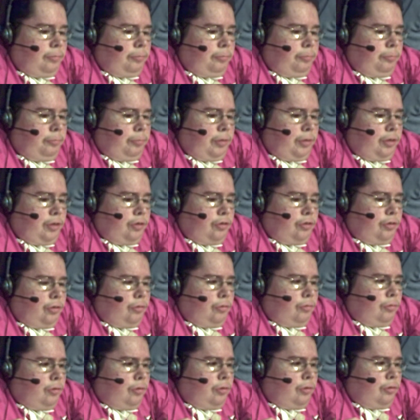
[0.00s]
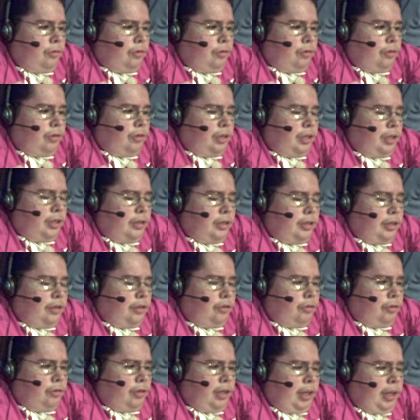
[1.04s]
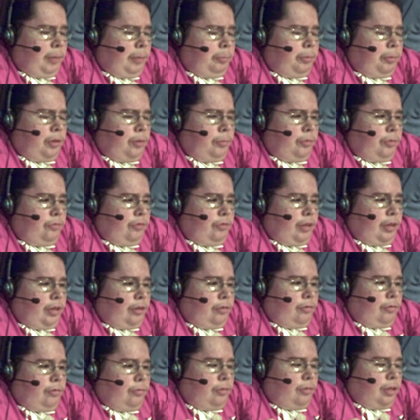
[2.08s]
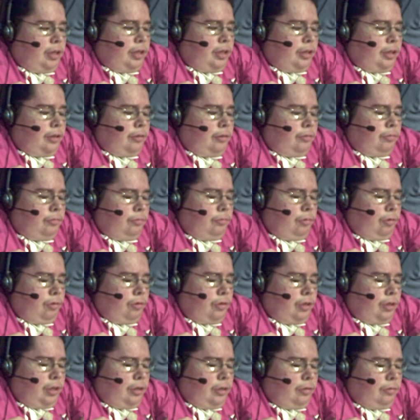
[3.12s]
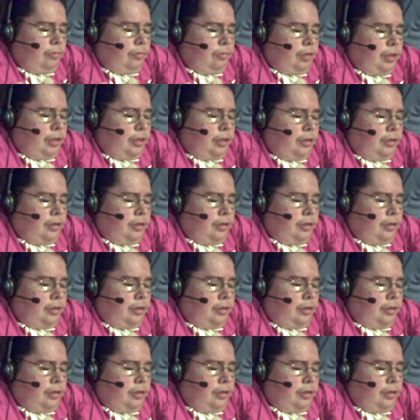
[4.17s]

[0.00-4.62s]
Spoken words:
Big Show looks like he's actually happy to be fired and walks out of the ring.